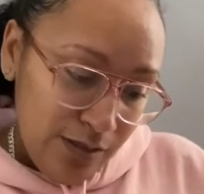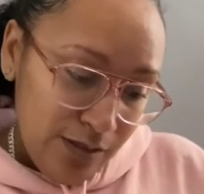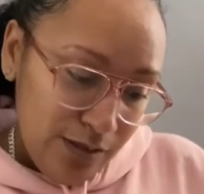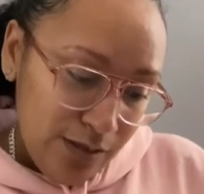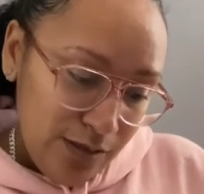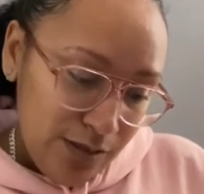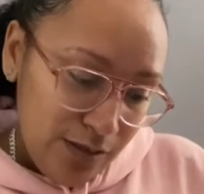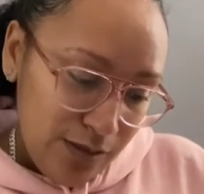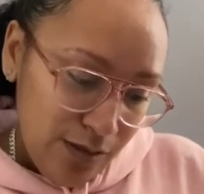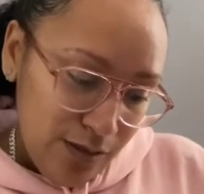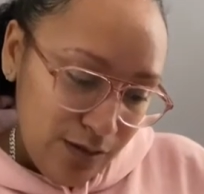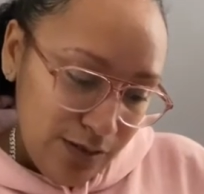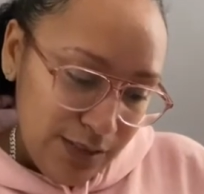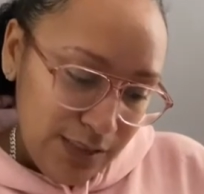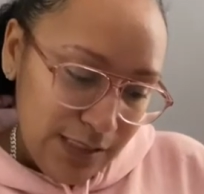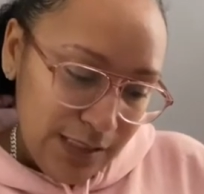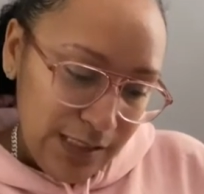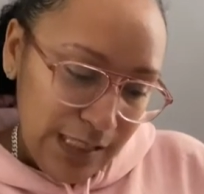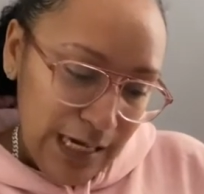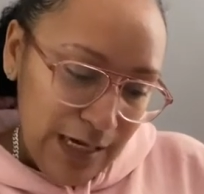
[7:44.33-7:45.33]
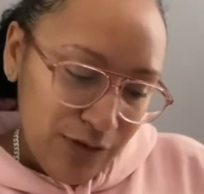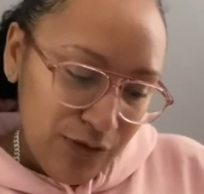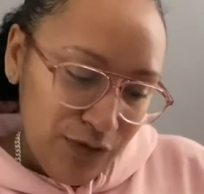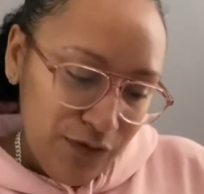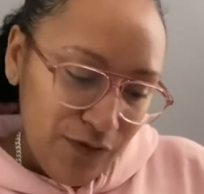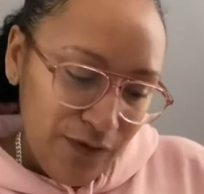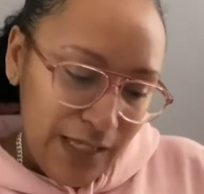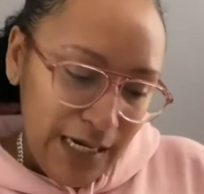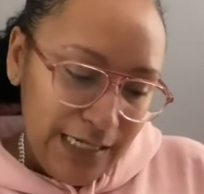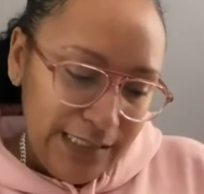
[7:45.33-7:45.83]
So it's the
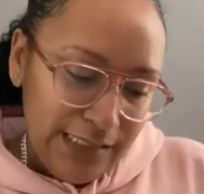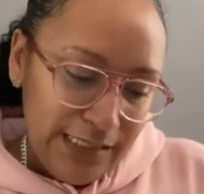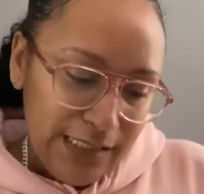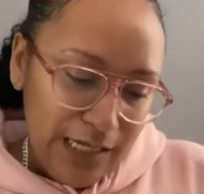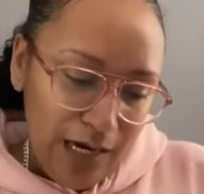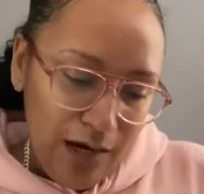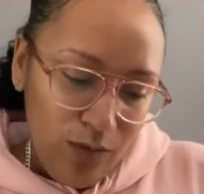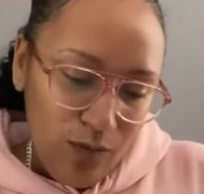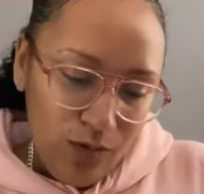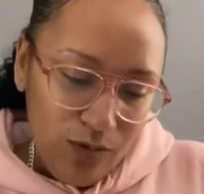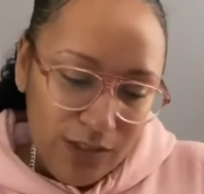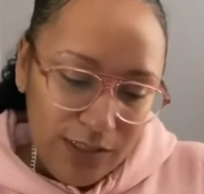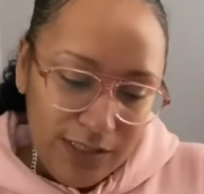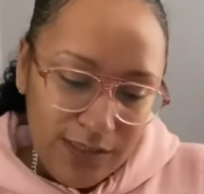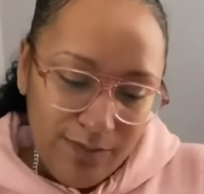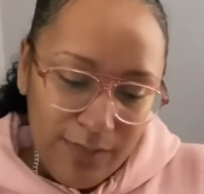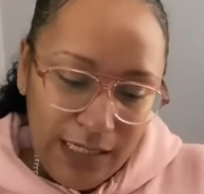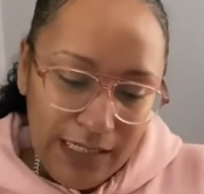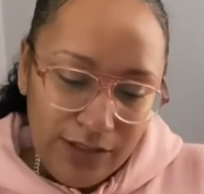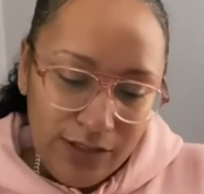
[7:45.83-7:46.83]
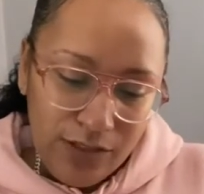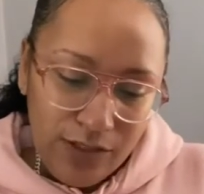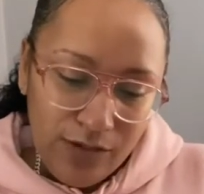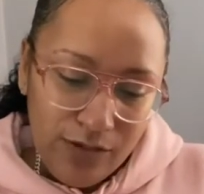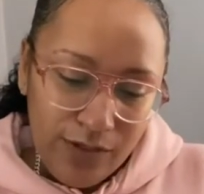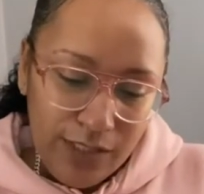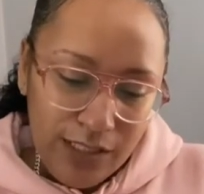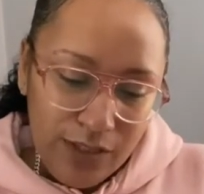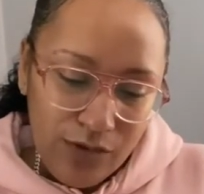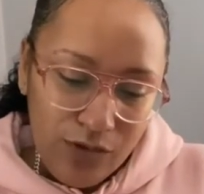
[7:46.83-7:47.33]
Loungefly Star Wars
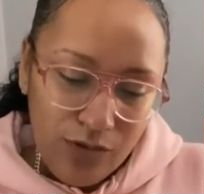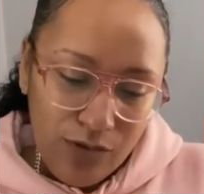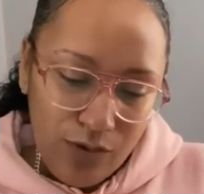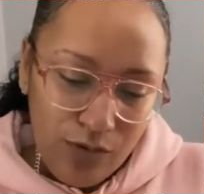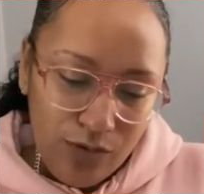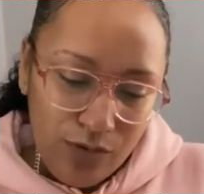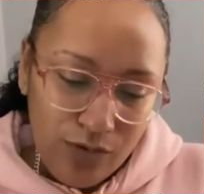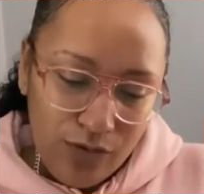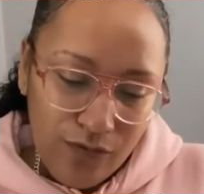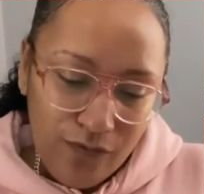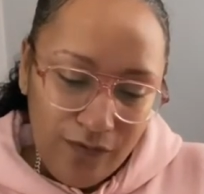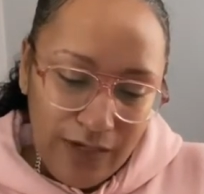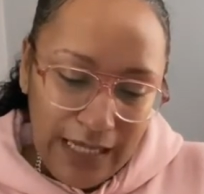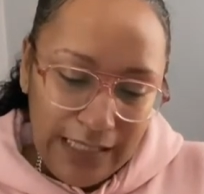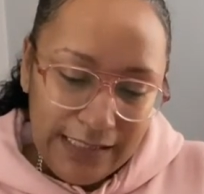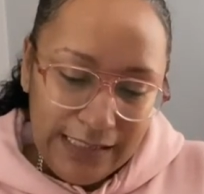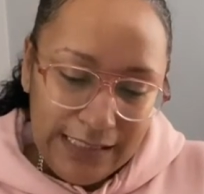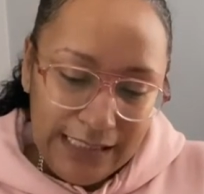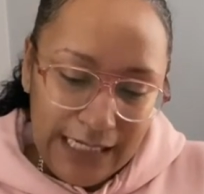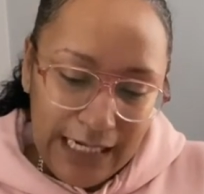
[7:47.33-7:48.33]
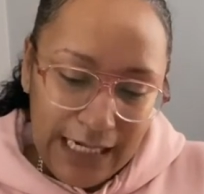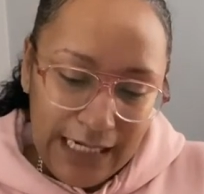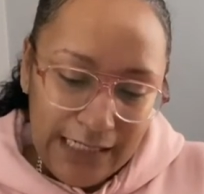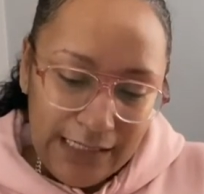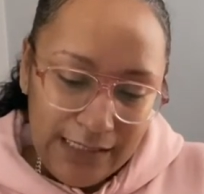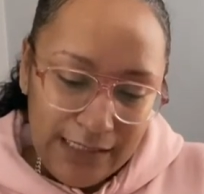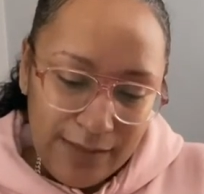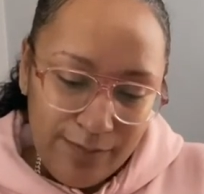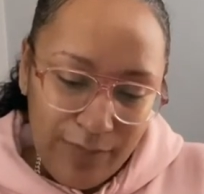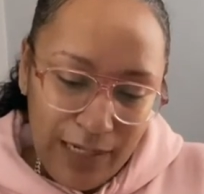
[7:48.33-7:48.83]
Mandalorian Grogu
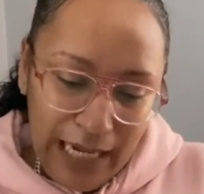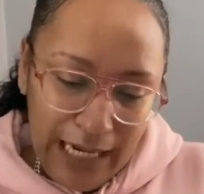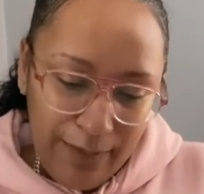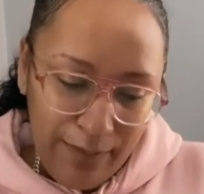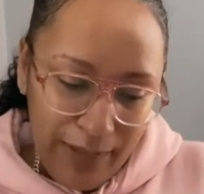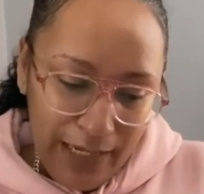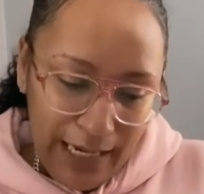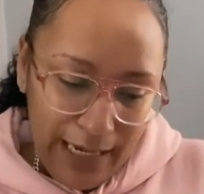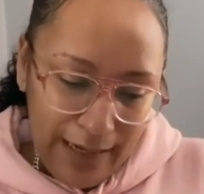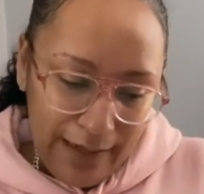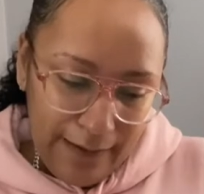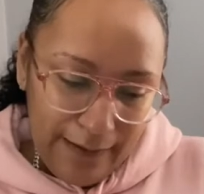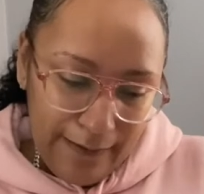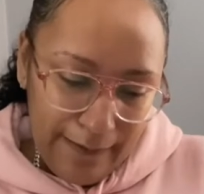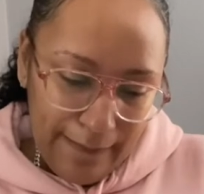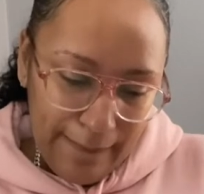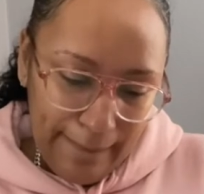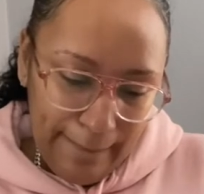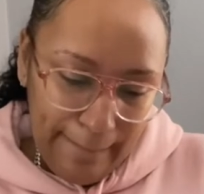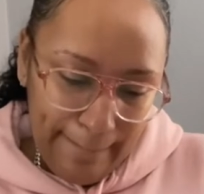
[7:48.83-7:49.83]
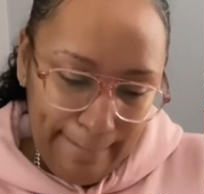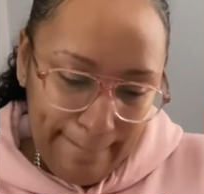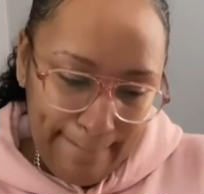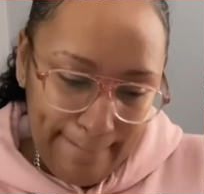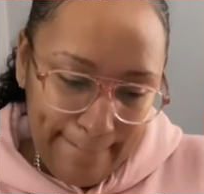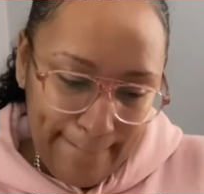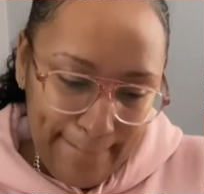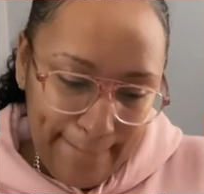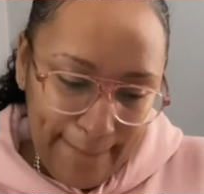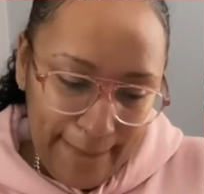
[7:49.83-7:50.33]
Valentine's Backpack.
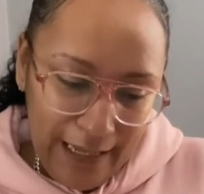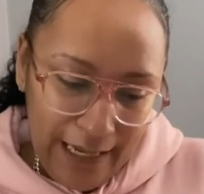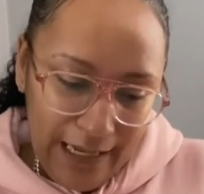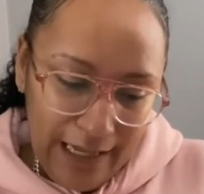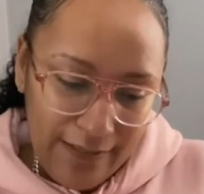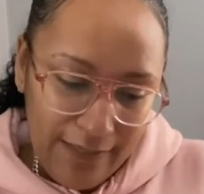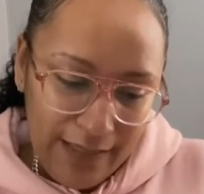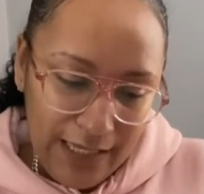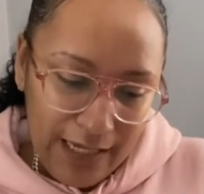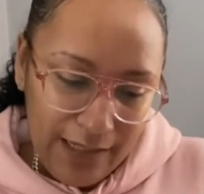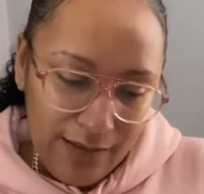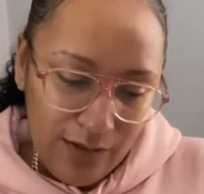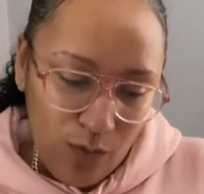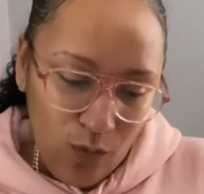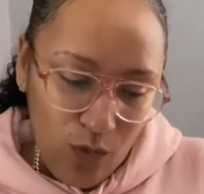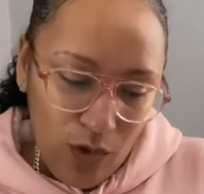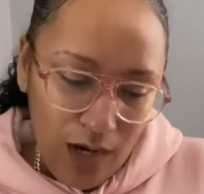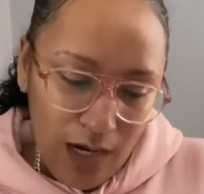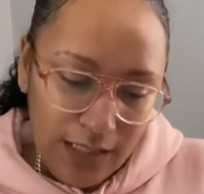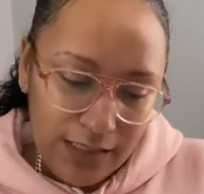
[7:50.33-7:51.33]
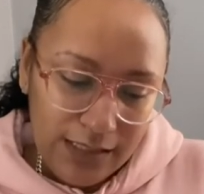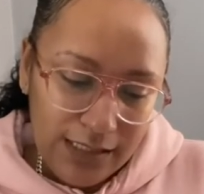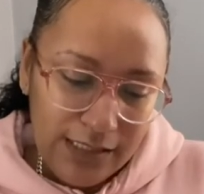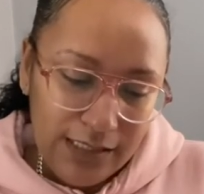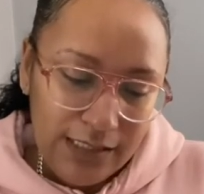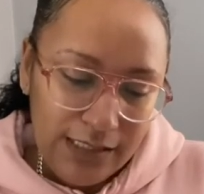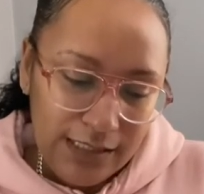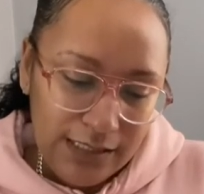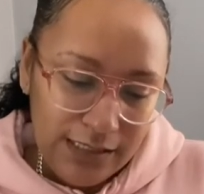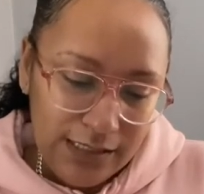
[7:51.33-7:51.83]
And then the wallet
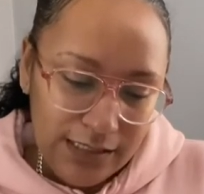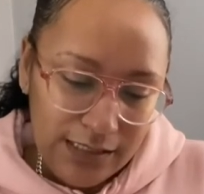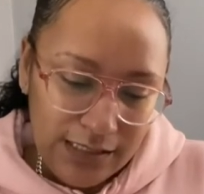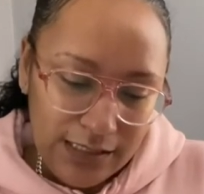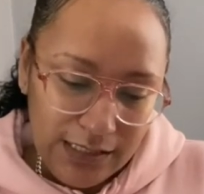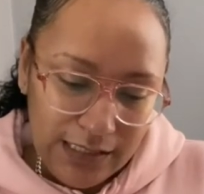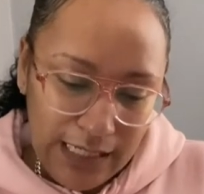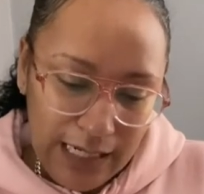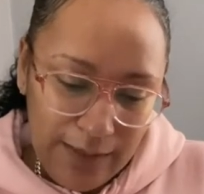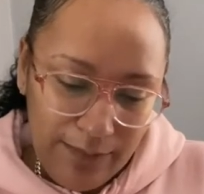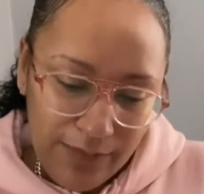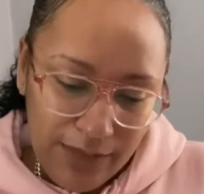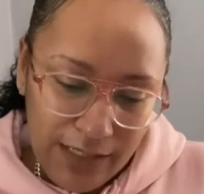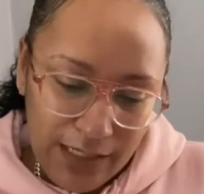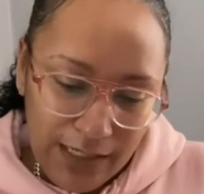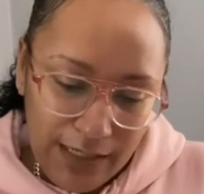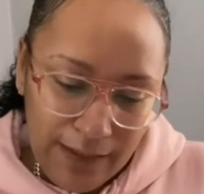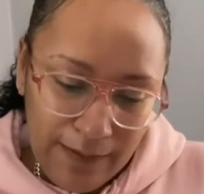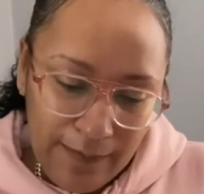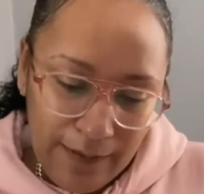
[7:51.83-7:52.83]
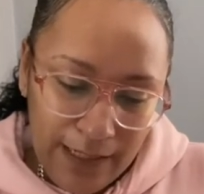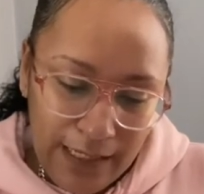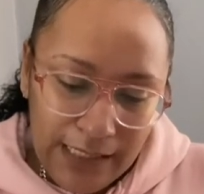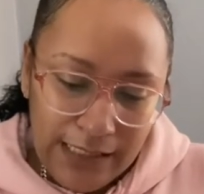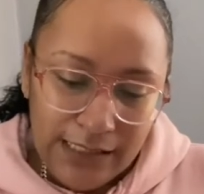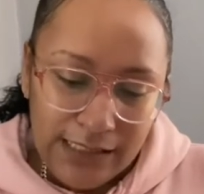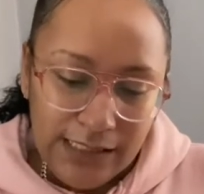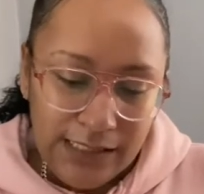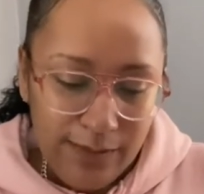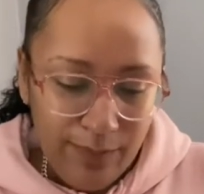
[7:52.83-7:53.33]
is the same thing,
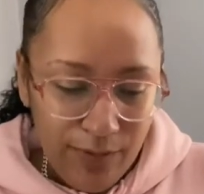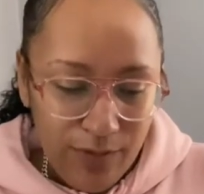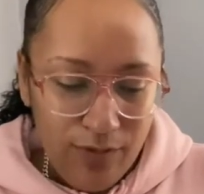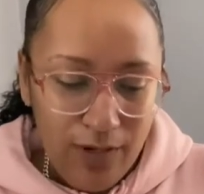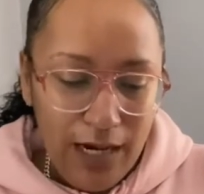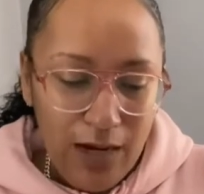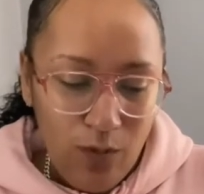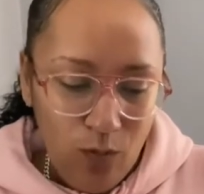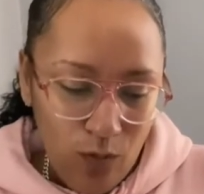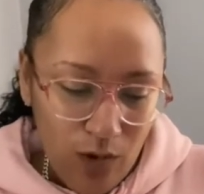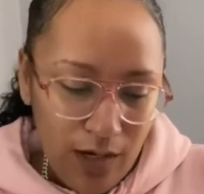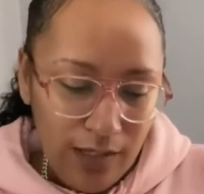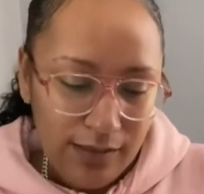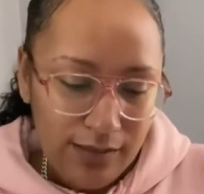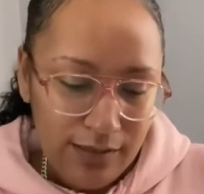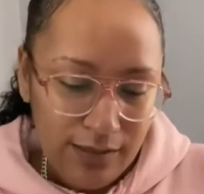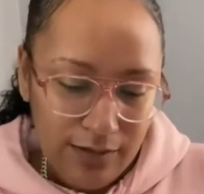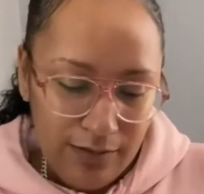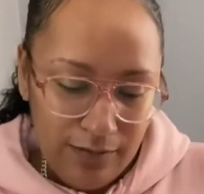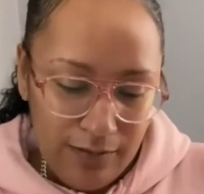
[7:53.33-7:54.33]
zip around wallet.